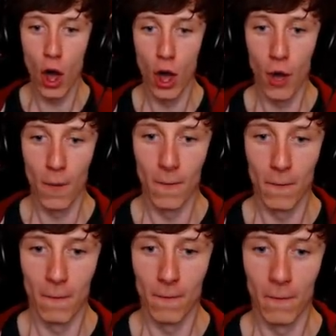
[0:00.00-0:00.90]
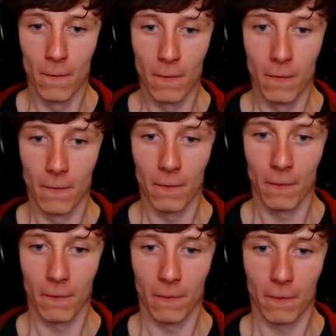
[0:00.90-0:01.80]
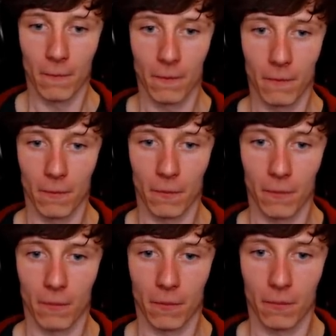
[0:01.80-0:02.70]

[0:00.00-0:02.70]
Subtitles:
Nothing is said.